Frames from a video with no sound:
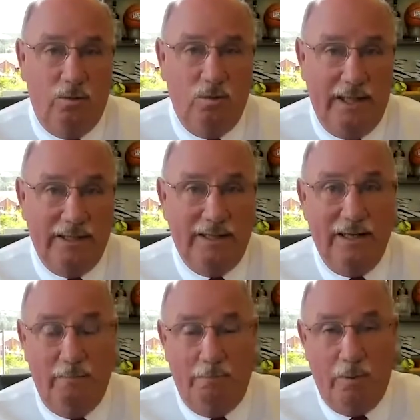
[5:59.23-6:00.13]
let
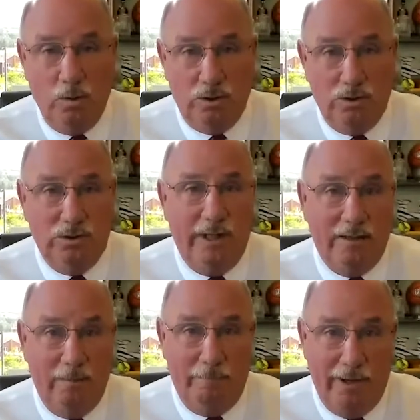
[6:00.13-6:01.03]
the emotions get
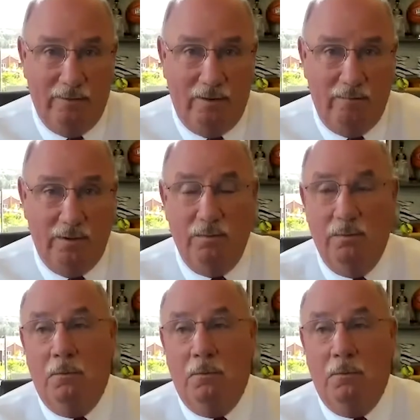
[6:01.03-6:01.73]
the better of you,